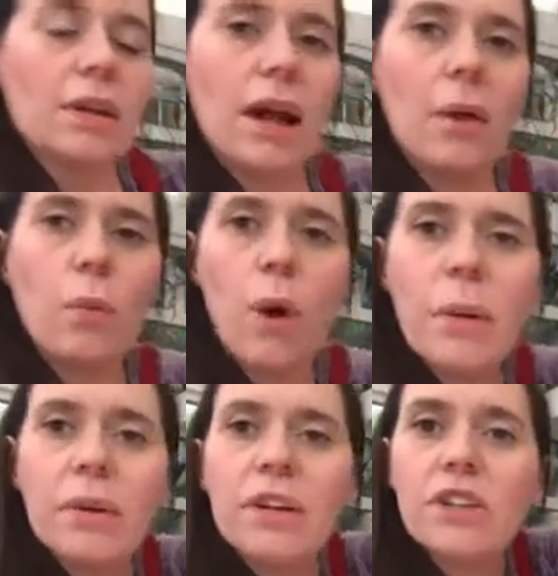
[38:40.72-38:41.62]
Now what
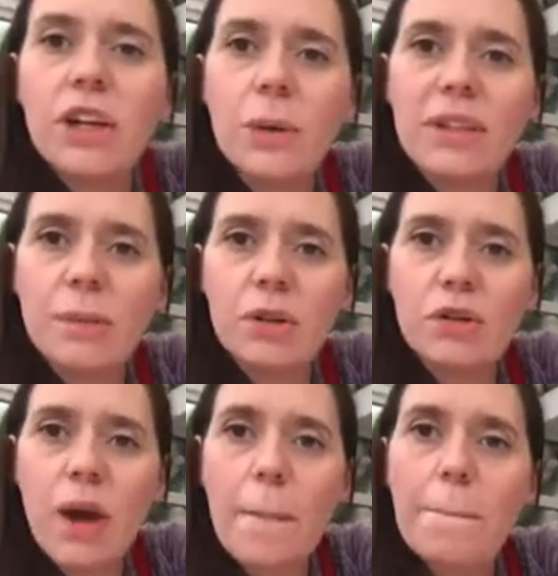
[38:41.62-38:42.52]
I'm going to do is I'm going to
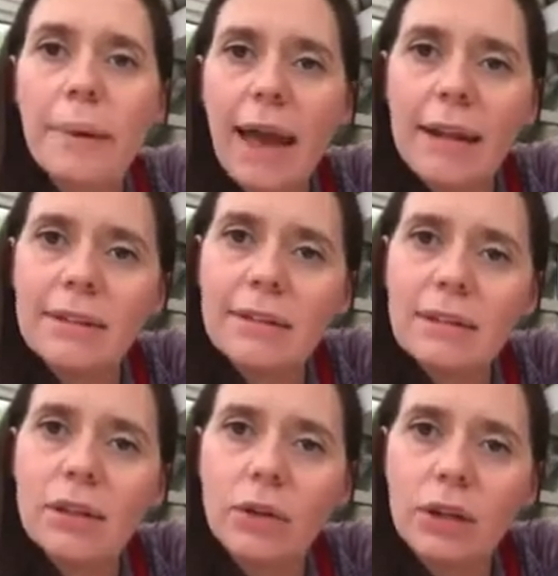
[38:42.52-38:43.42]
try and blend
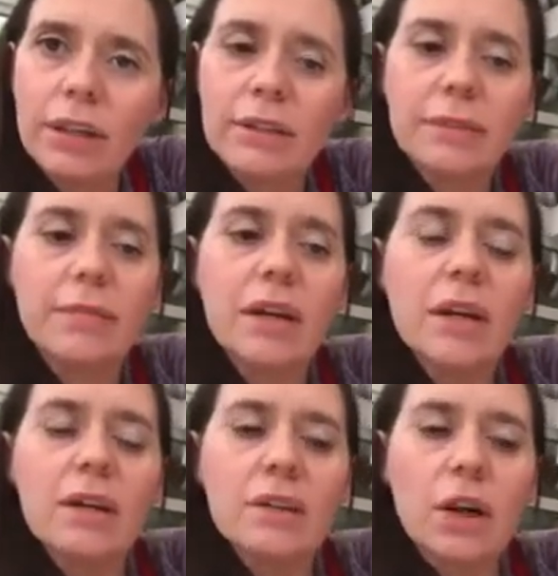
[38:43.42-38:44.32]
the colours.
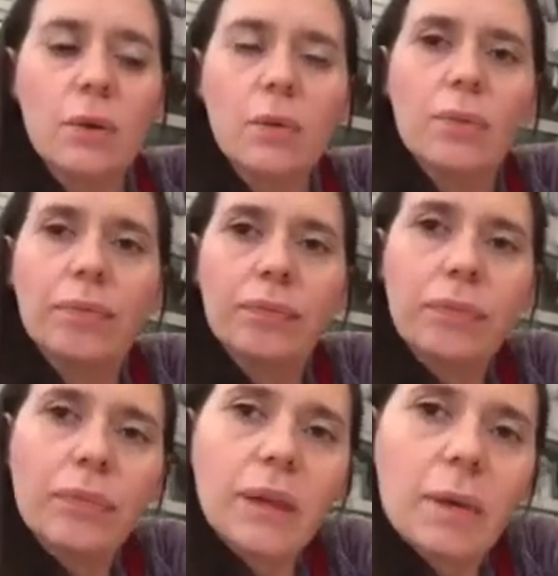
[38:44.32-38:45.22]
So
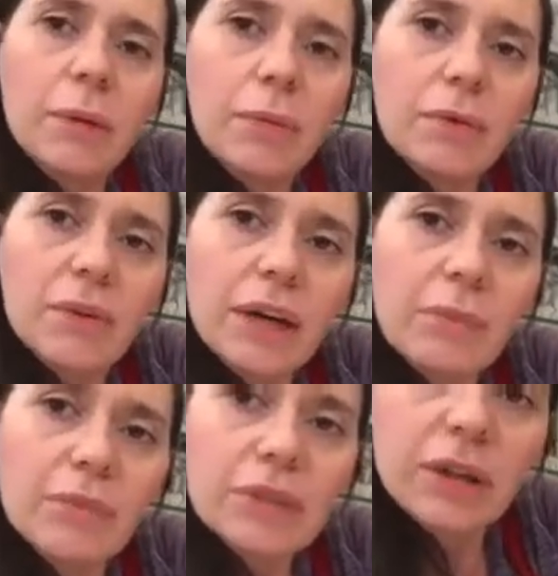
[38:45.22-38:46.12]
let me move the
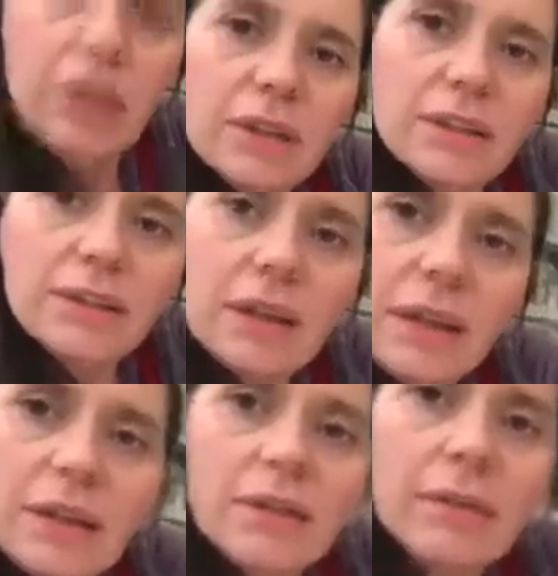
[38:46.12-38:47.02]
camera so you can
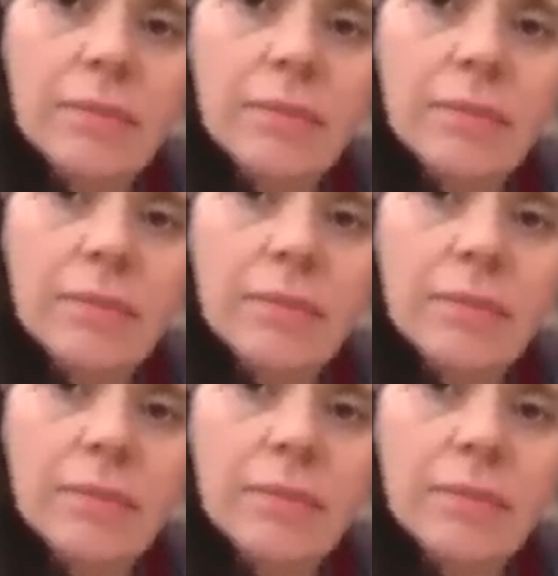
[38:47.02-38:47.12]
see.